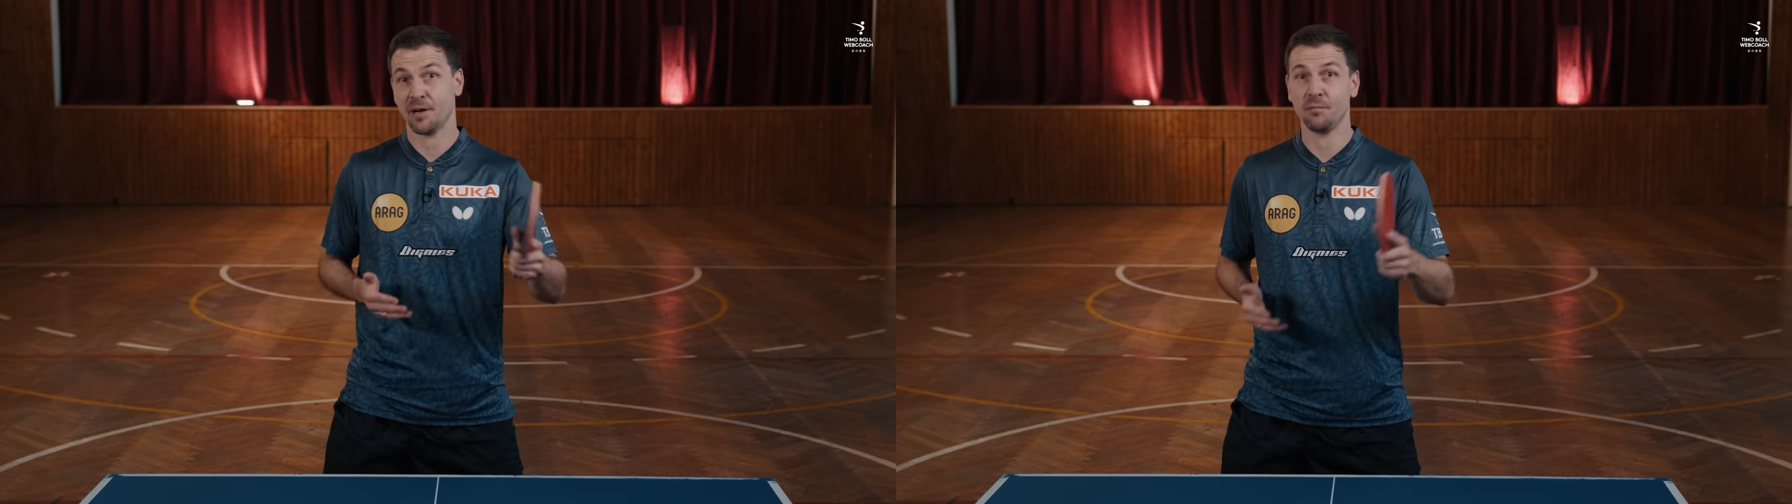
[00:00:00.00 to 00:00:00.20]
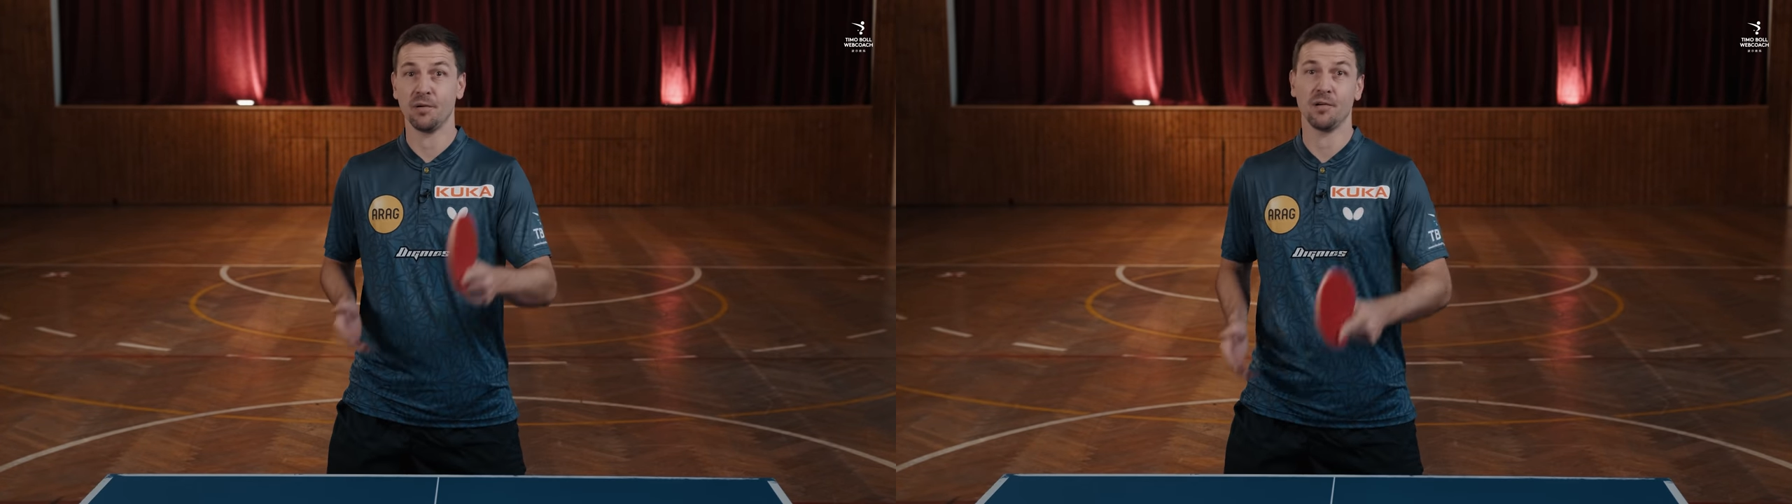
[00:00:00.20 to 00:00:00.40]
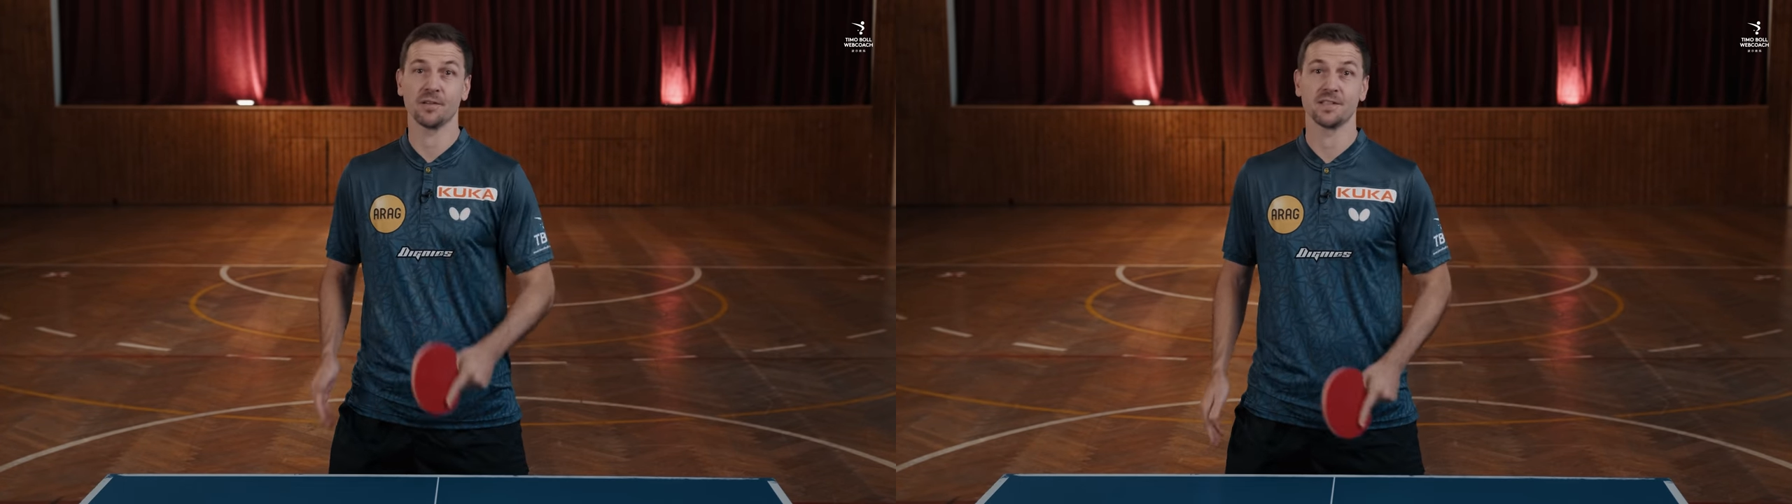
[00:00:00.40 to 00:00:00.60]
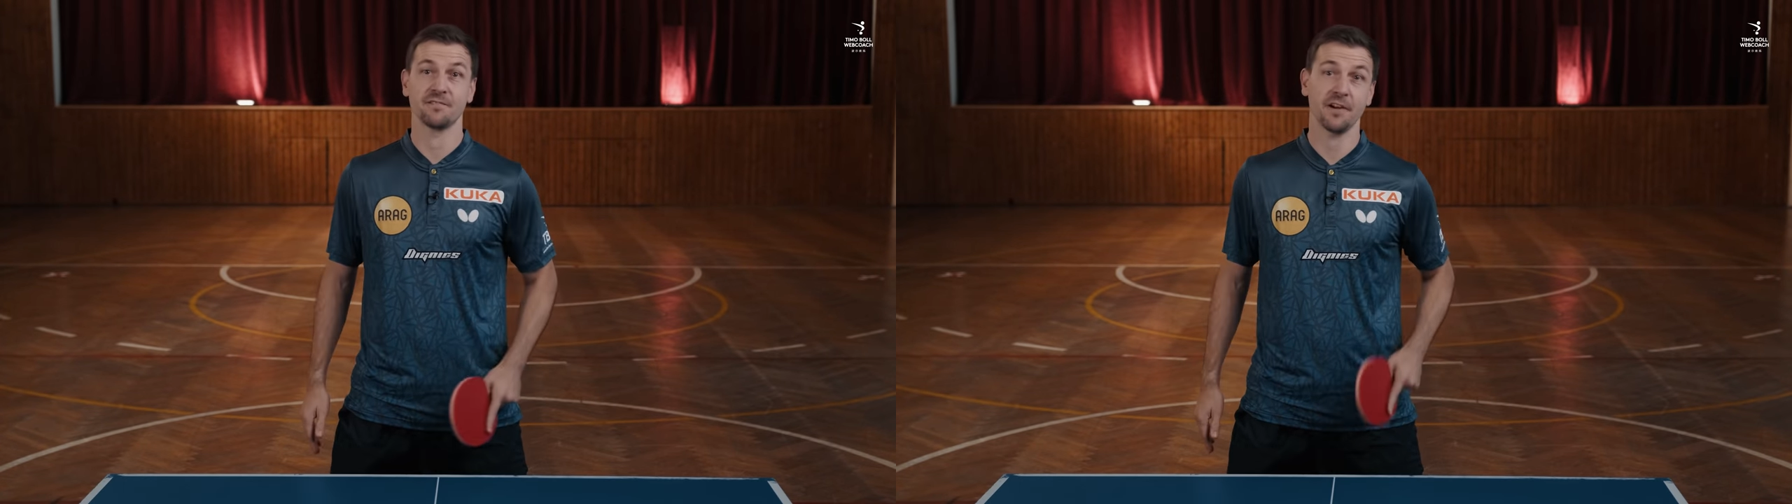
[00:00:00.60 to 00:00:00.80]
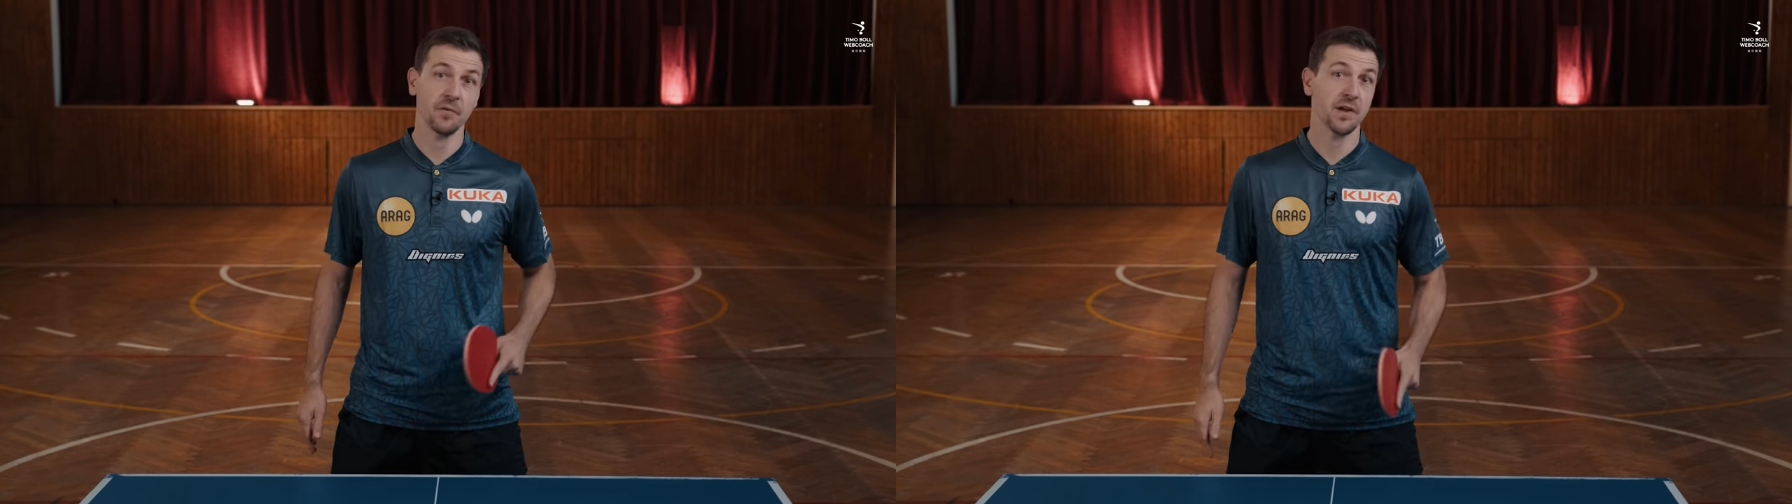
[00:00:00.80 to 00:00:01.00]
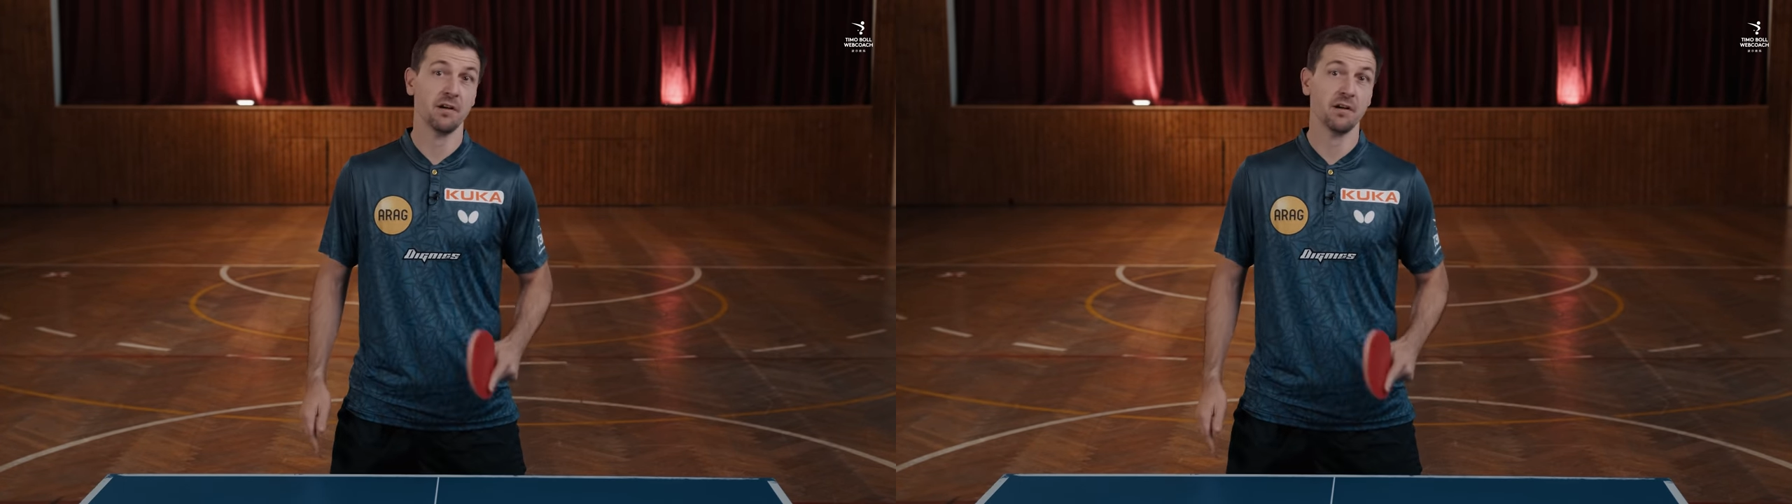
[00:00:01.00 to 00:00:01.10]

my opponents very